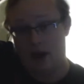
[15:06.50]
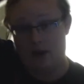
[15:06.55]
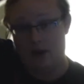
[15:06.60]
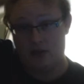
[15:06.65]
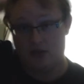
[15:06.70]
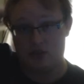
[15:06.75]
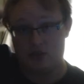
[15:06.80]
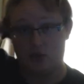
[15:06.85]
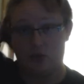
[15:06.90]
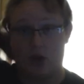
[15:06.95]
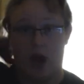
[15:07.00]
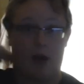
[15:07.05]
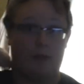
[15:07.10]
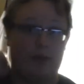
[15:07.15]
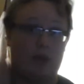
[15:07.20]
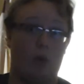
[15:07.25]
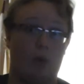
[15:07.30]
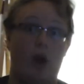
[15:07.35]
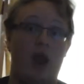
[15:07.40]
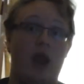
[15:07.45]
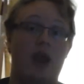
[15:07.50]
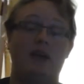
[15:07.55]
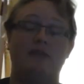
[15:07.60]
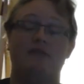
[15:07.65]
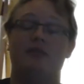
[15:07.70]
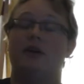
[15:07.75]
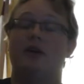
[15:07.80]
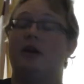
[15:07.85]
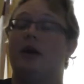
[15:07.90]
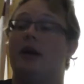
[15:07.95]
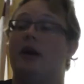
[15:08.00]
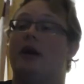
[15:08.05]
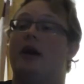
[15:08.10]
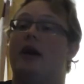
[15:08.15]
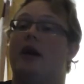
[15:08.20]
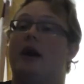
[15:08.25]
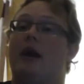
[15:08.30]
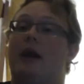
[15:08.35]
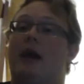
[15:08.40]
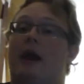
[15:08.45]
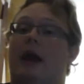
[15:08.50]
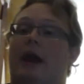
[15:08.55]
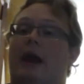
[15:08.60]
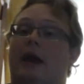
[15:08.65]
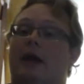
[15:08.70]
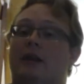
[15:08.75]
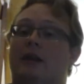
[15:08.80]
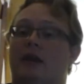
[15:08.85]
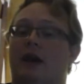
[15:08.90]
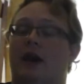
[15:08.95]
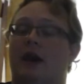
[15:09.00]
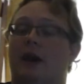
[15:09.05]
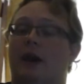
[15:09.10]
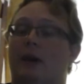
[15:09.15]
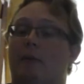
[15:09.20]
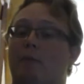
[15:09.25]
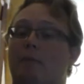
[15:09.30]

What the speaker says: by the tsunami wave, and